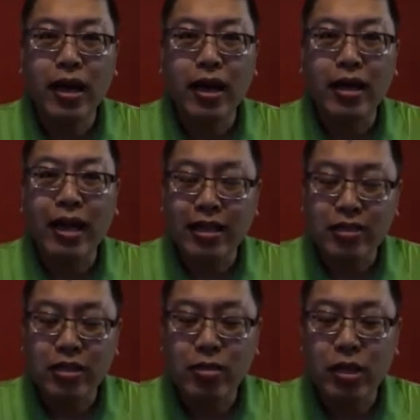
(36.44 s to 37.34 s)

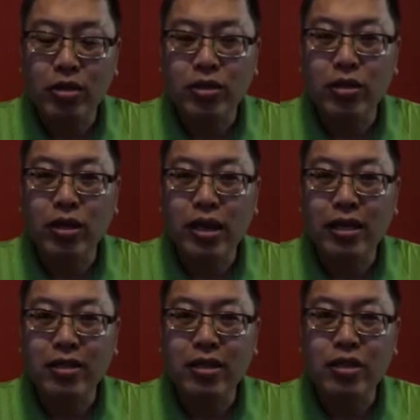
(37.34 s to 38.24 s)
Lastly, we also look
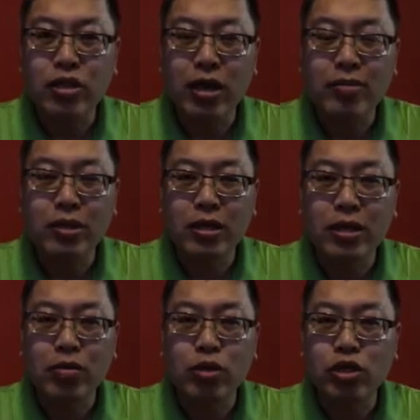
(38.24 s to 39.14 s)
at jobs that
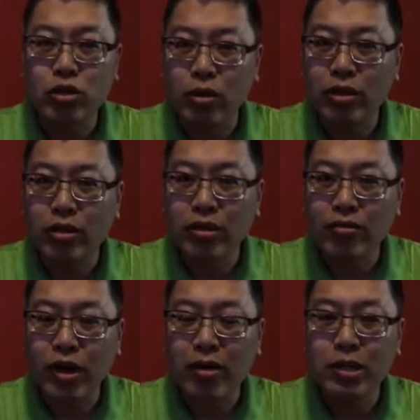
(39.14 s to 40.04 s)
restore the
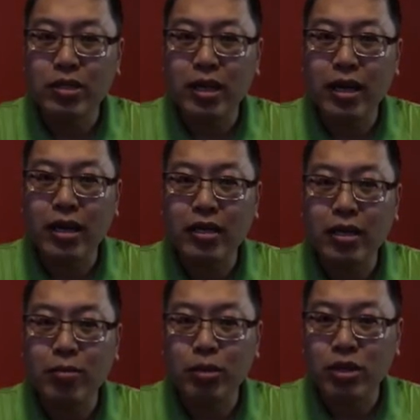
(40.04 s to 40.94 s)
environment
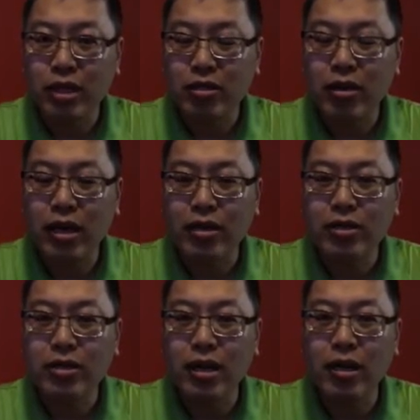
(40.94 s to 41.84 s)
and protect our
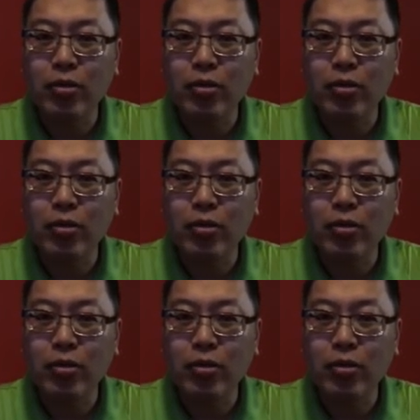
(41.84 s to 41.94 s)
health.